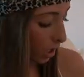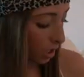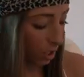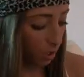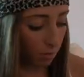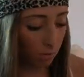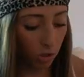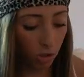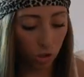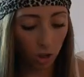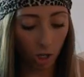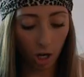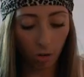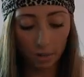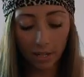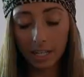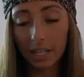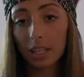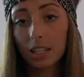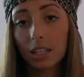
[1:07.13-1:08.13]
um,
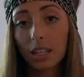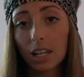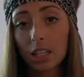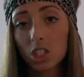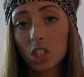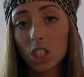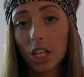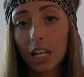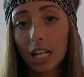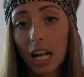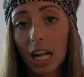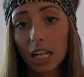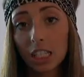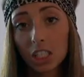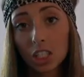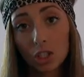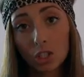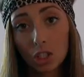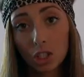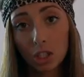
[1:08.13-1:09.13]
Strawberry Electric
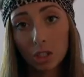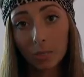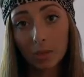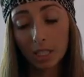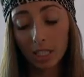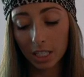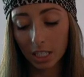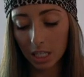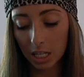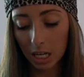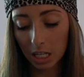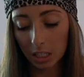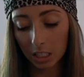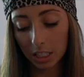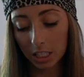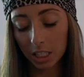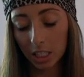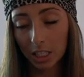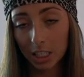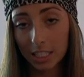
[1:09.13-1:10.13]
on YouTube here I'll
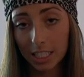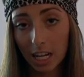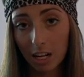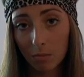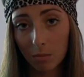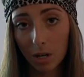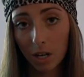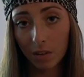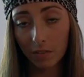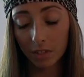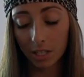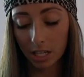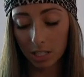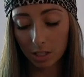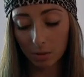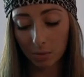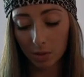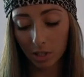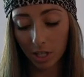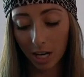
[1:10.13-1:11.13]
link her in the down bar if you're not
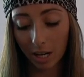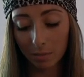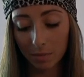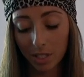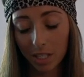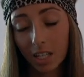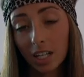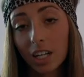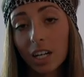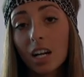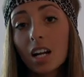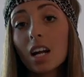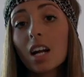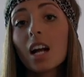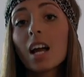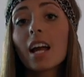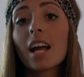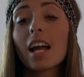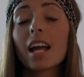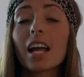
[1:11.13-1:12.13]
subscribed to her
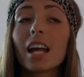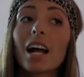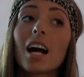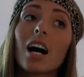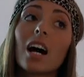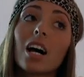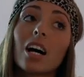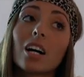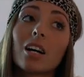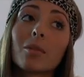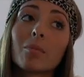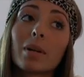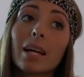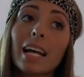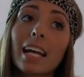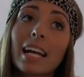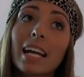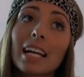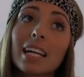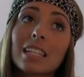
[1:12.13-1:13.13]
um,
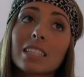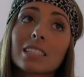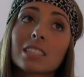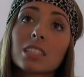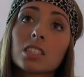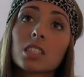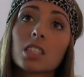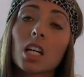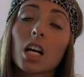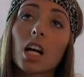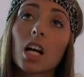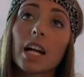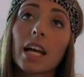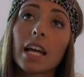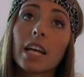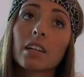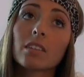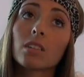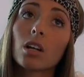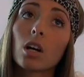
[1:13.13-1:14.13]
and
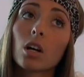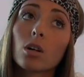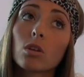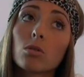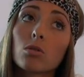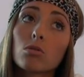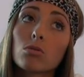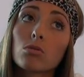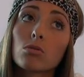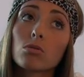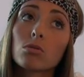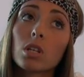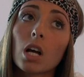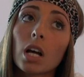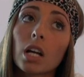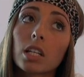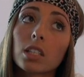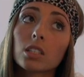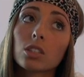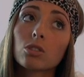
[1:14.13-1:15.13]
A Rose
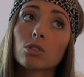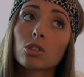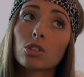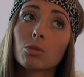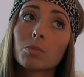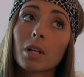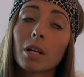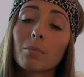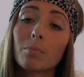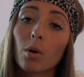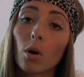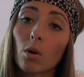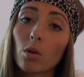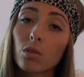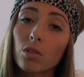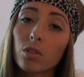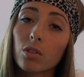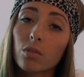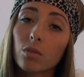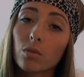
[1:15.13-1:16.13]
on YouTube. They
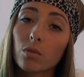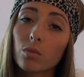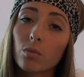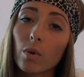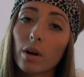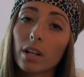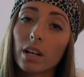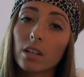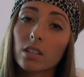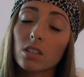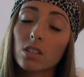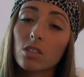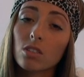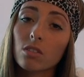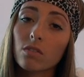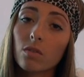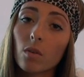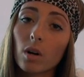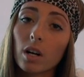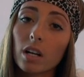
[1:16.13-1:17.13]
both went to
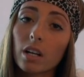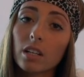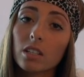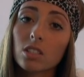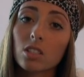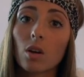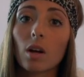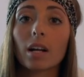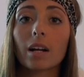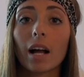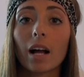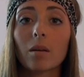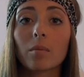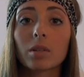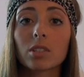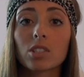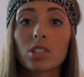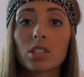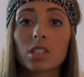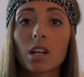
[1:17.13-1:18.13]
Sephora, so I got a
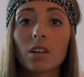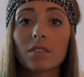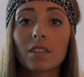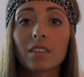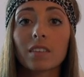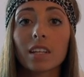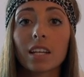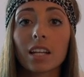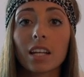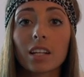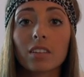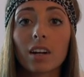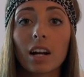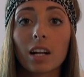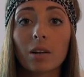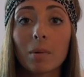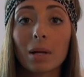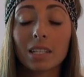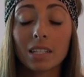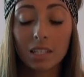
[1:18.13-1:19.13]
bunch of stuff that they like
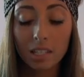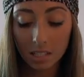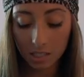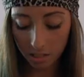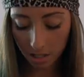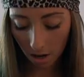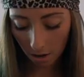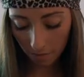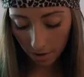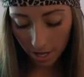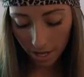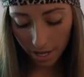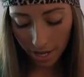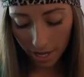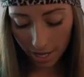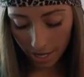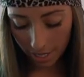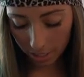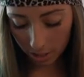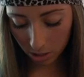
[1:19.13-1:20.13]
recommended and
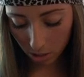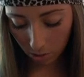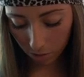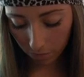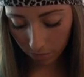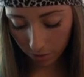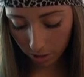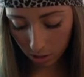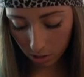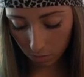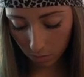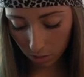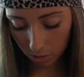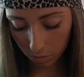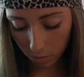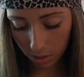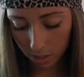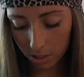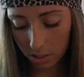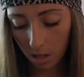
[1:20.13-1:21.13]
stuff. And so the first
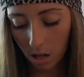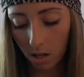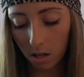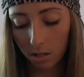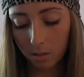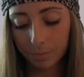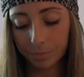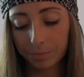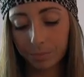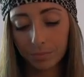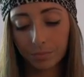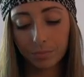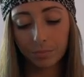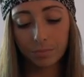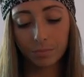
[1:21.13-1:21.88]
one was, um,